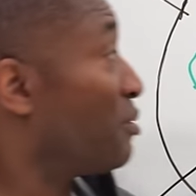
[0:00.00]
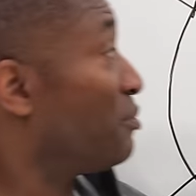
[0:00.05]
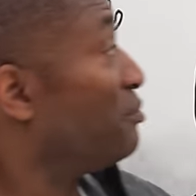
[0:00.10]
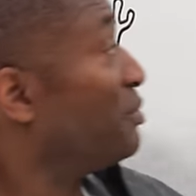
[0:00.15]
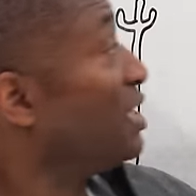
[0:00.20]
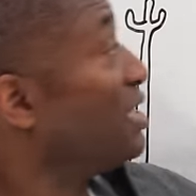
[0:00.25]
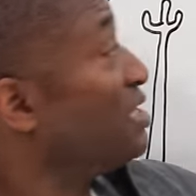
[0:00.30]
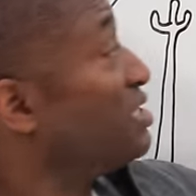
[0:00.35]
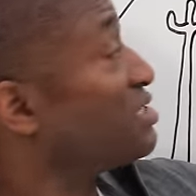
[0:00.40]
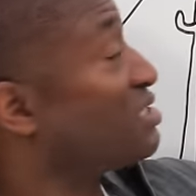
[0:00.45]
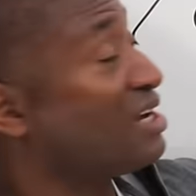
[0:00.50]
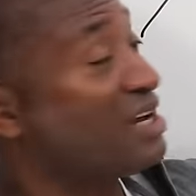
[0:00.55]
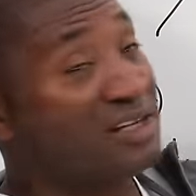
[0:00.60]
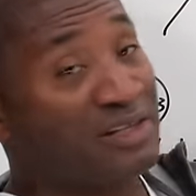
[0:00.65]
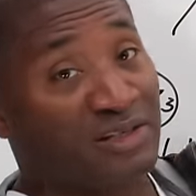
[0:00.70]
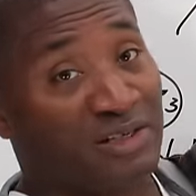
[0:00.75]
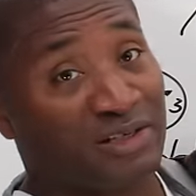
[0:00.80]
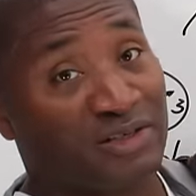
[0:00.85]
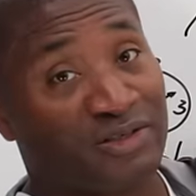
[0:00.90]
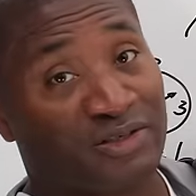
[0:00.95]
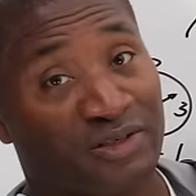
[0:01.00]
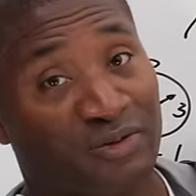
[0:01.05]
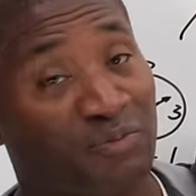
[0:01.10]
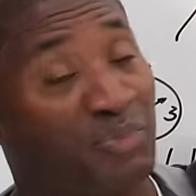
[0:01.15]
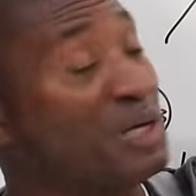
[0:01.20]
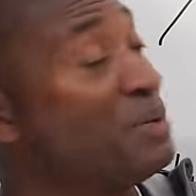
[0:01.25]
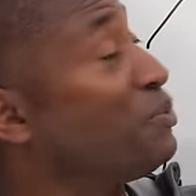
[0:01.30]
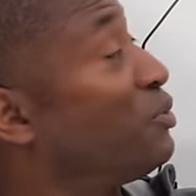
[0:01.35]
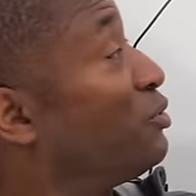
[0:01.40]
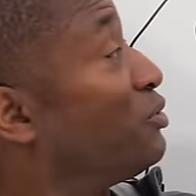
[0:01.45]
Many scientists and
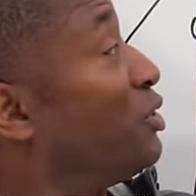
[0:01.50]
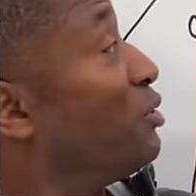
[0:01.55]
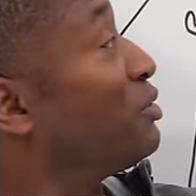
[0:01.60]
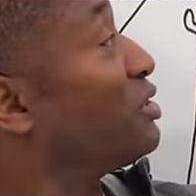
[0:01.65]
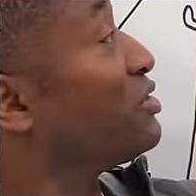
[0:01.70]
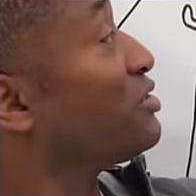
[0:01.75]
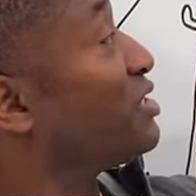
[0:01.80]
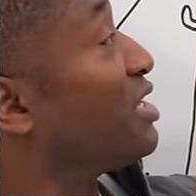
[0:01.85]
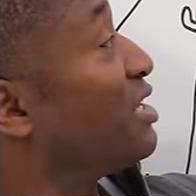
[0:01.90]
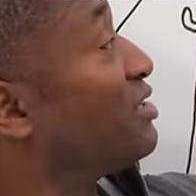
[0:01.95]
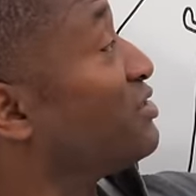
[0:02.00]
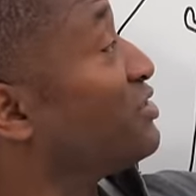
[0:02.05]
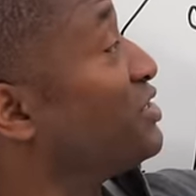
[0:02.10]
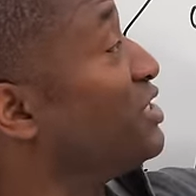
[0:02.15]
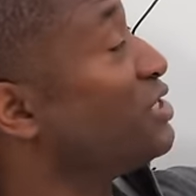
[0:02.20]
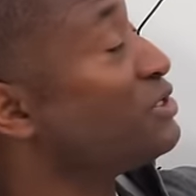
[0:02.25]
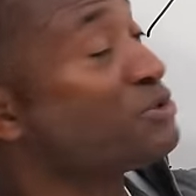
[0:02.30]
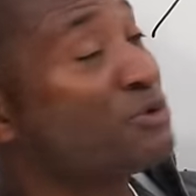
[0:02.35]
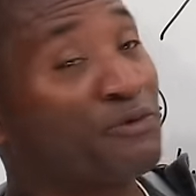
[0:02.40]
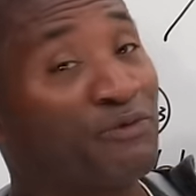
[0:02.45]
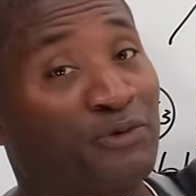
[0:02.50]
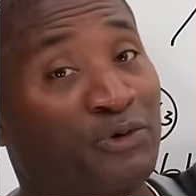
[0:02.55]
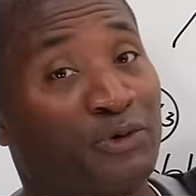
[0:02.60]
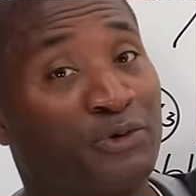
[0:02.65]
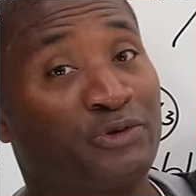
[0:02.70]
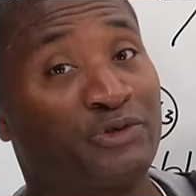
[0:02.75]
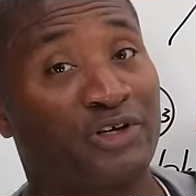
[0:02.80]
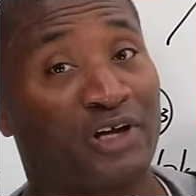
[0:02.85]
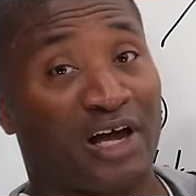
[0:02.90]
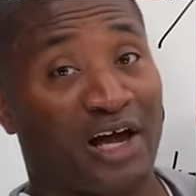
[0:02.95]
people notice that seasonal
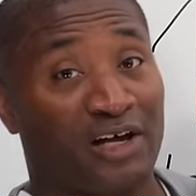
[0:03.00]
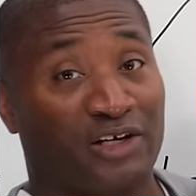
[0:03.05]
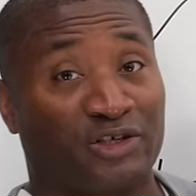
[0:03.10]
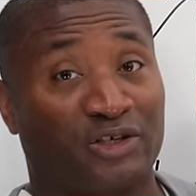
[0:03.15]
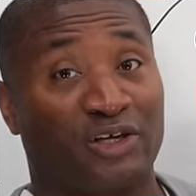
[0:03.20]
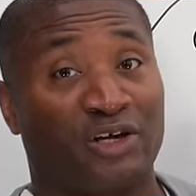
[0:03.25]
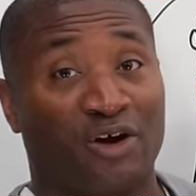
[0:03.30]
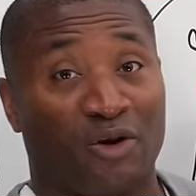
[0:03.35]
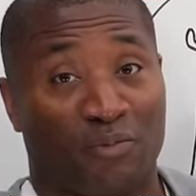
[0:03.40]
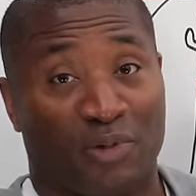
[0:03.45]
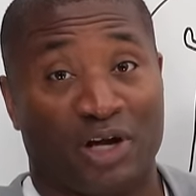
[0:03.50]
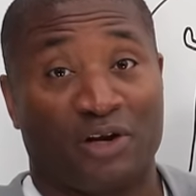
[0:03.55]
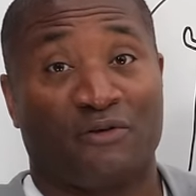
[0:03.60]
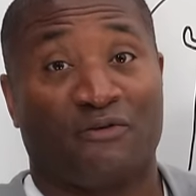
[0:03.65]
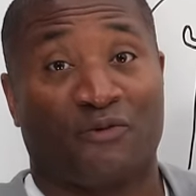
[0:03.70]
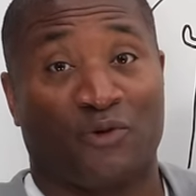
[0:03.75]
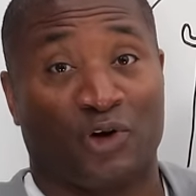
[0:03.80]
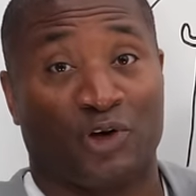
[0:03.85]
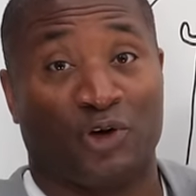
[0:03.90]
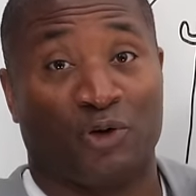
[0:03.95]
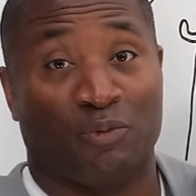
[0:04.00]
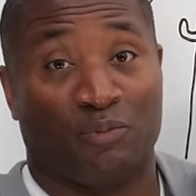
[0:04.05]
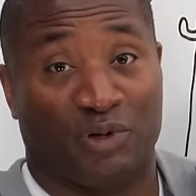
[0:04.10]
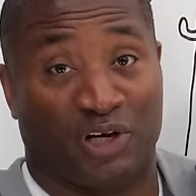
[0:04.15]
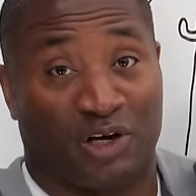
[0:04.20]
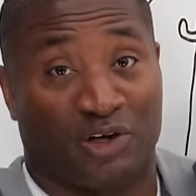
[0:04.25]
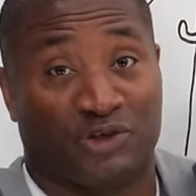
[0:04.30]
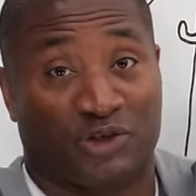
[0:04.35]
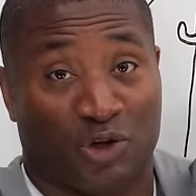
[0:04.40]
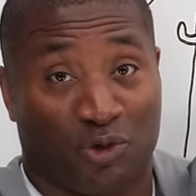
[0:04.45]
fruits actually are better for you
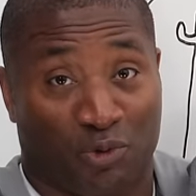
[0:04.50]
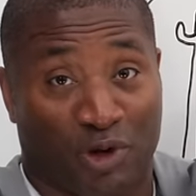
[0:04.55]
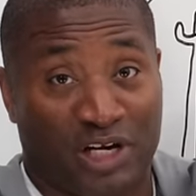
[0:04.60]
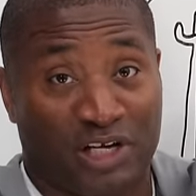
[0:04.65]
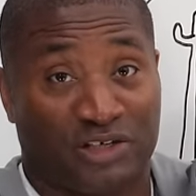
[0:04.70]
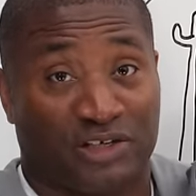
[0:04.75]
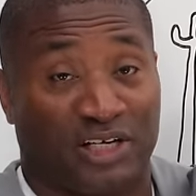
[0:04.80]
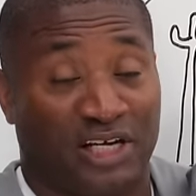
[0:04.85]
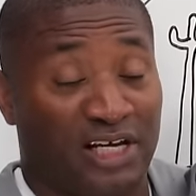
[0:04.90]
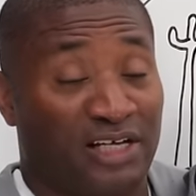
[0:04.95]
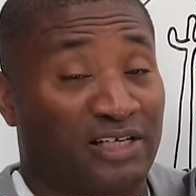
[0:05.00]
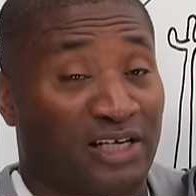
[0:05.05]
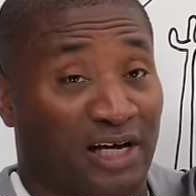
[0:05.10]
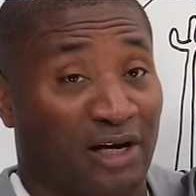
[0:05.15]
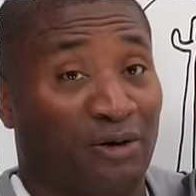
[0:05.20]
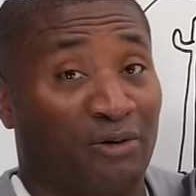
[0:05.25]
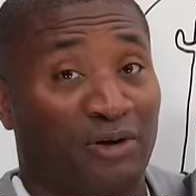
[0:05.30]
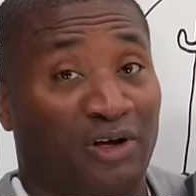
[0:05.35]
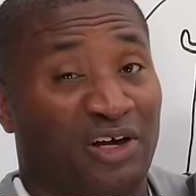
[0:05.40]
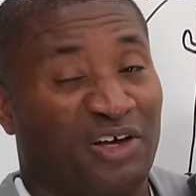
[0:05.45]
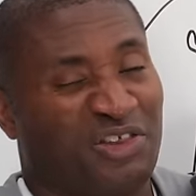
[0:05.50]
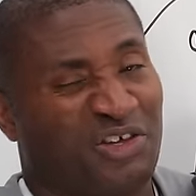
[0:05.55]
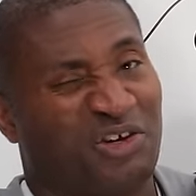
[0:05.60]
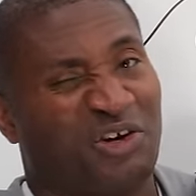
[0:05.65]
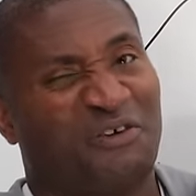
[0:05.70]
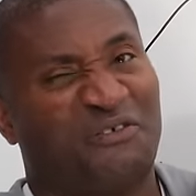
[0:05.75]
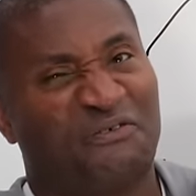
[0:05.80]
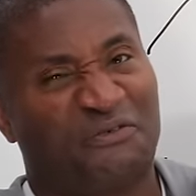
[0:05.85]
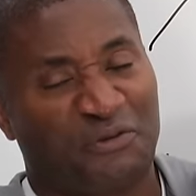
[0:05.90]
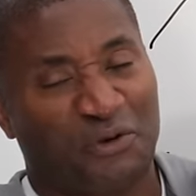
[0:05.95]
because they're ready to eat now. They're
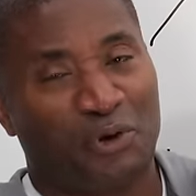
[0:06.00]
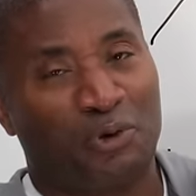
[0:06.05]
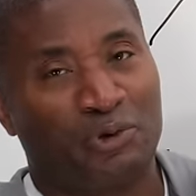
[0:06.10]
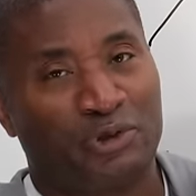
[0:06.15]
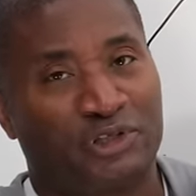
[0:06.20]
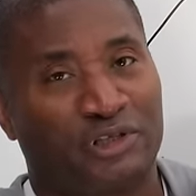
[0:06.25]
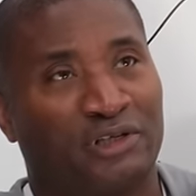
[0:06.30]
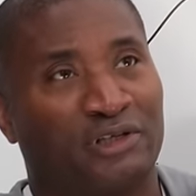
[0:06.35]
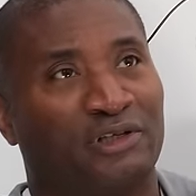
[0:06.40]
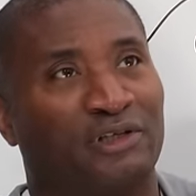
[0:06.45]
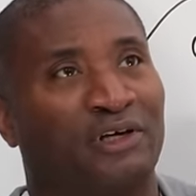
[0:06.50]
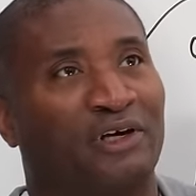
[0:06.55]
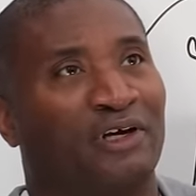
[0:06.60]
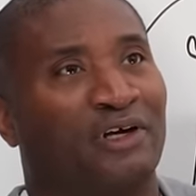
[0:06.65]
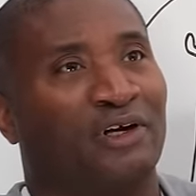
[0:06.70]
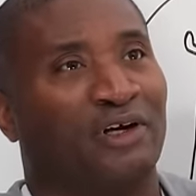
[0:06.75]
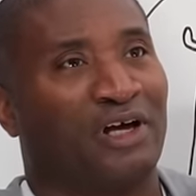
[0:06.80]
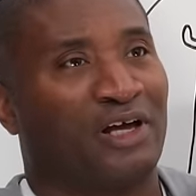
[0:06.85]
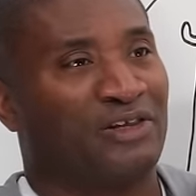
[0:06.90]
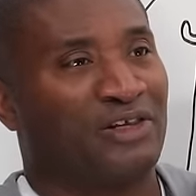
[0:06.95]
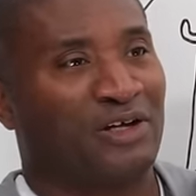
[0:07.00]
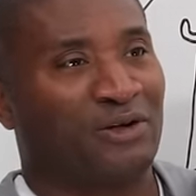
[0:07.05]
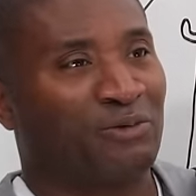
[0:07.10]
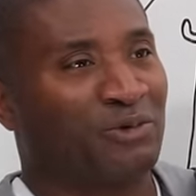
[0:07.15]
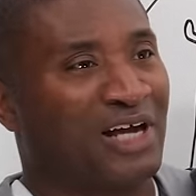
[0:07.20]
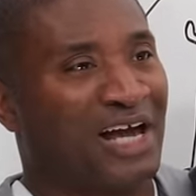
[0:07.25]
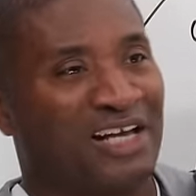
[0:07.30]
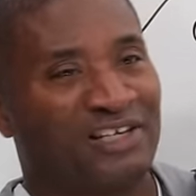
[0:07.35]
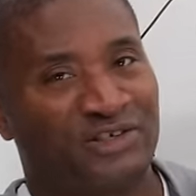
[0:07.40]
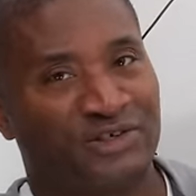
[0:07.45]
not frozen and they
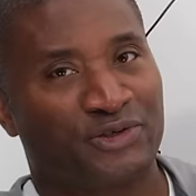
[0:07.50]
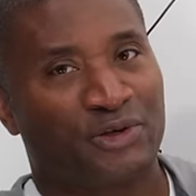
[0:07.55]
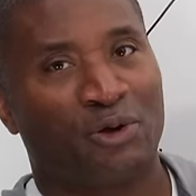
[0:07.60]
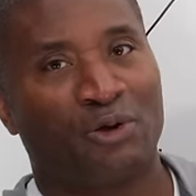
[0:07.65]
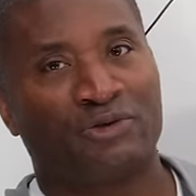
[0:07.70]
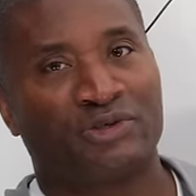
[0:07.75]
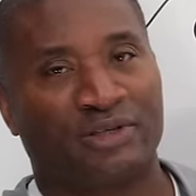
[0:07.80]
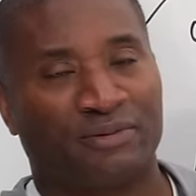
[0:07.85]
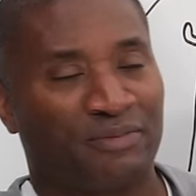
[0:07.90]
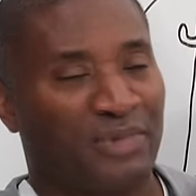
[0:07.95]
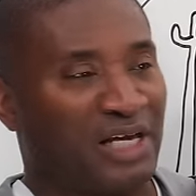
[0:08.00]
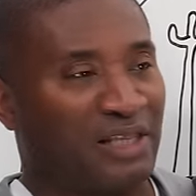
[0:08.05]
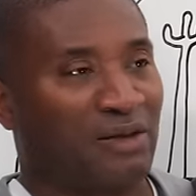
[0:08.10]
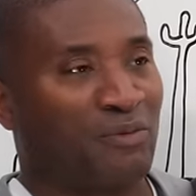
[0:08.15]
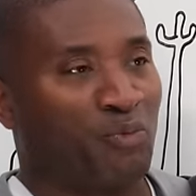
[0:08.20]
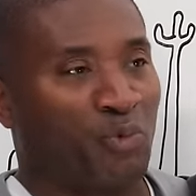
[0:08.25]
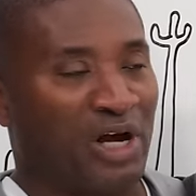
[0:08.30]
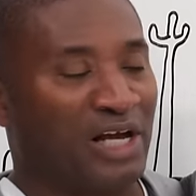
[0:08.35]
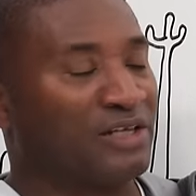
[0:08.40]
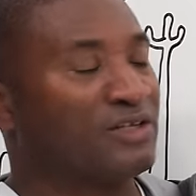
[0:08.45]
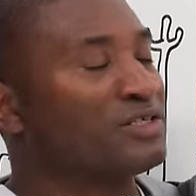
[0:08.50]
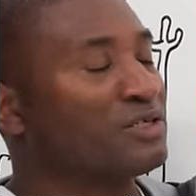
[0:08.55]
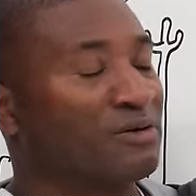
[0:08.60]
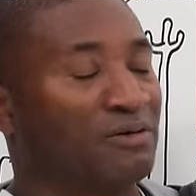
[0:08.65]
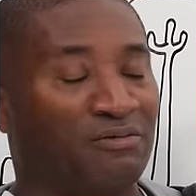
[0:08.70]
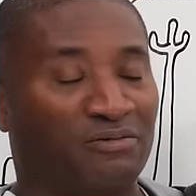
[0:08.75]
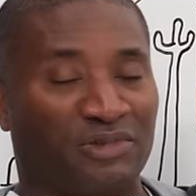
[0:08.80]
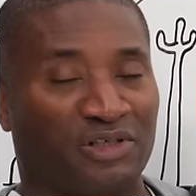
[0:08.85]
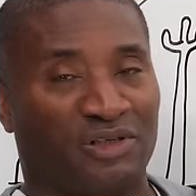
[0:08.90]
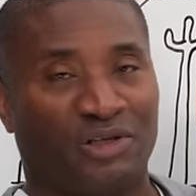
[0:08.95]
don't add salt and make them wait,
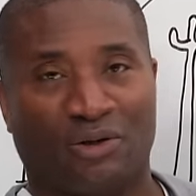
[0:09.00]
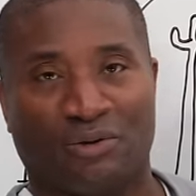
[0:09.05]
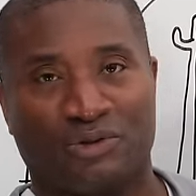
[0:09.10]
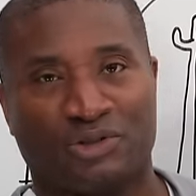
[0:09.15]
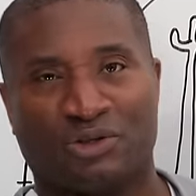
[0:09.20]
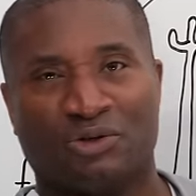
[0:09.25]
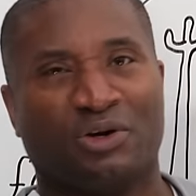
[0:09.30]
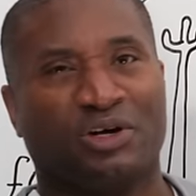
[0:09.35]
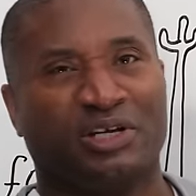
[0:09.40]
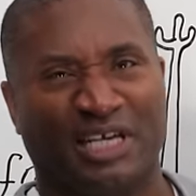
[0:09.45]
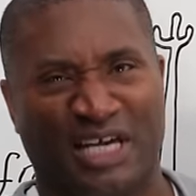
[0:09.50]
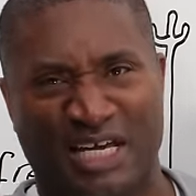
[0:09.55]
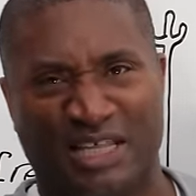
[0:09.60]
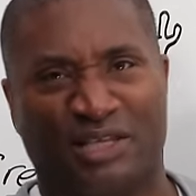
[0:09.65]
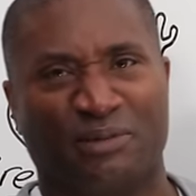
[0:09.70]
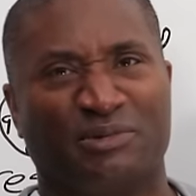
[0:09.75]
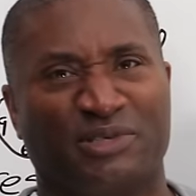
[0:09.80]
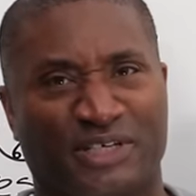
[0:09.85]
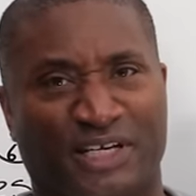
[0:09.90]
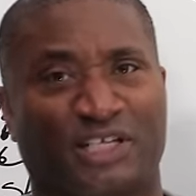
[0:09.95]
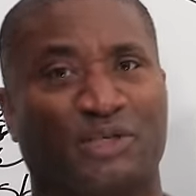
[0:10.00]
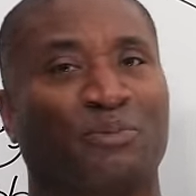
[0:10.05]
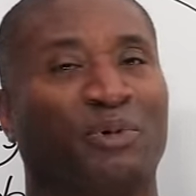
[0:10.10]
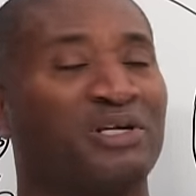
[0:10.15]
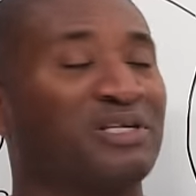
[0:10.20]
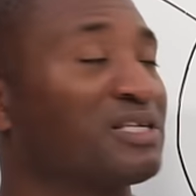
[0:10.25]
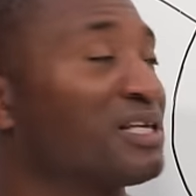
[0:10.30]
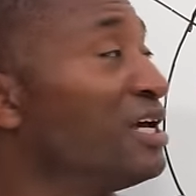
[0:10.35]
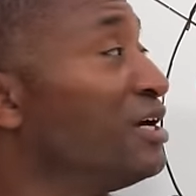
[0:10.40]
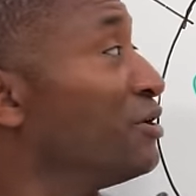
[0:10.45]
you know, so you can eat them 6
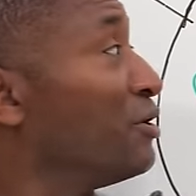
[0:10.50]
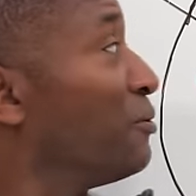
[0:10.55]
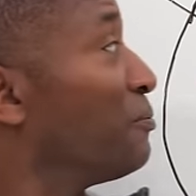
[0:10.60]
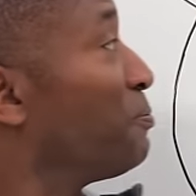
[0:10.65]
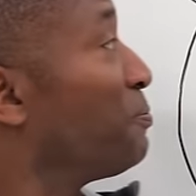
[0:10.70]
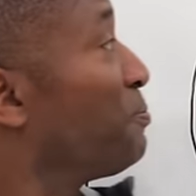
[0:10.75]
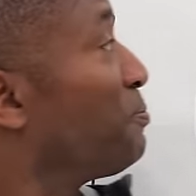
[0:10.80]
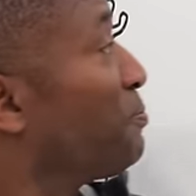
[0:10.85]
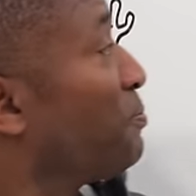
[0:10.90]
months later.